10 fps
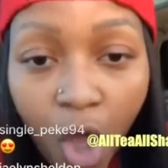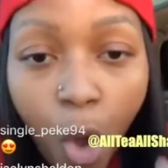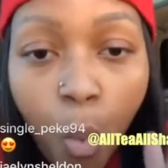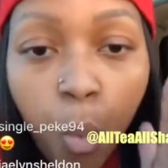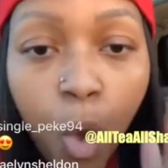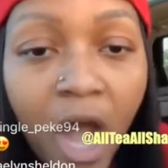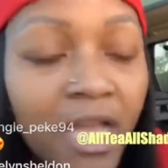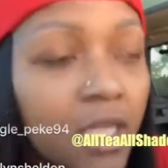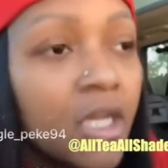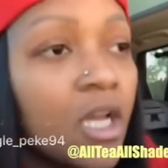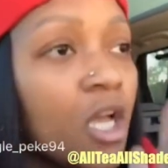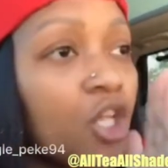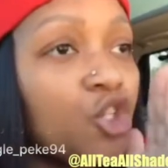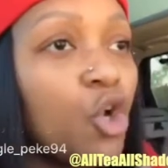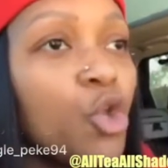What
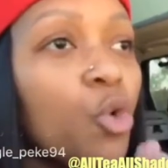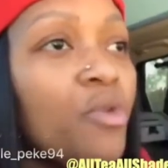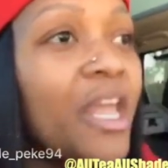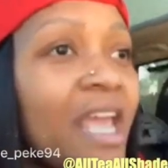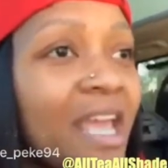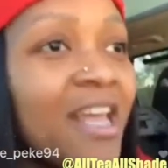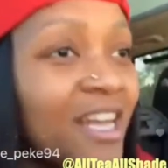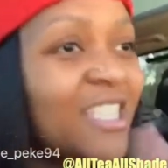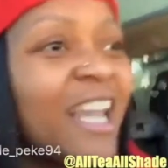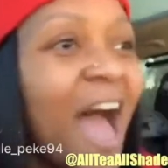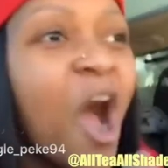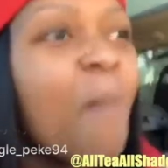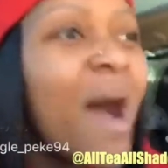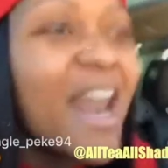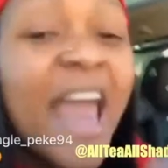do you need to lie on
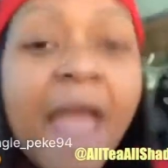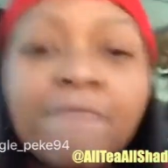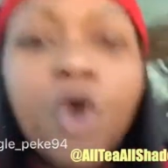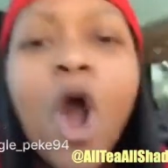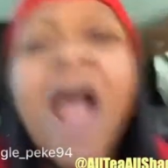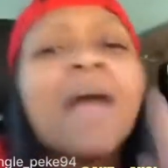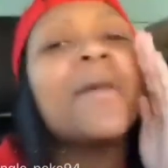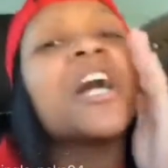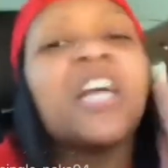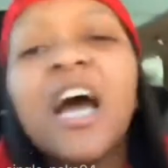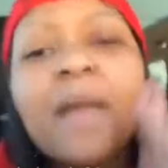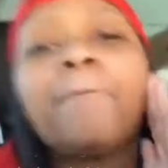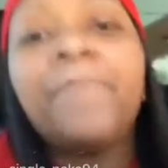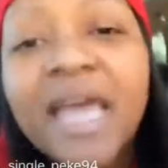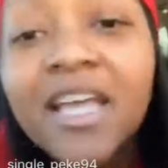my name for? I am a good
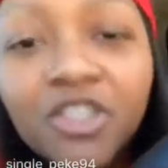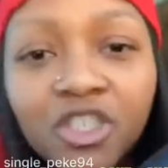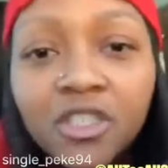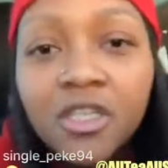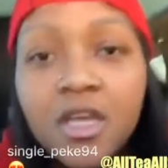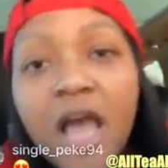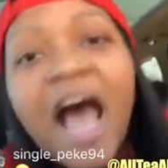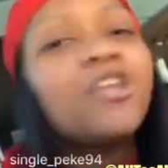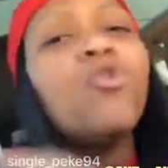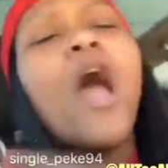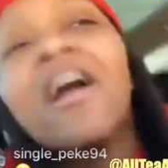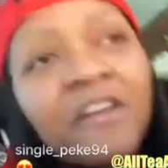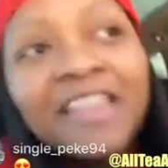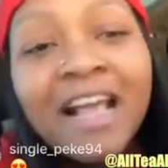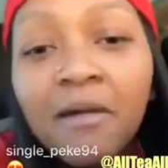bitch. I do
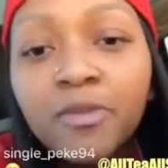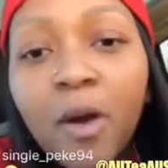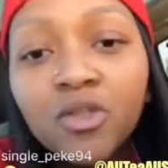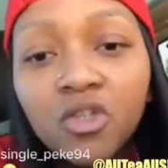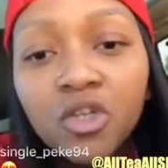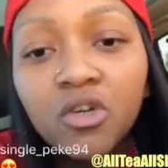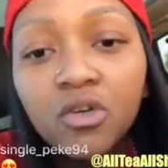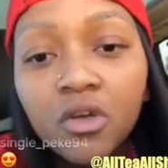everything I'm supposed to do.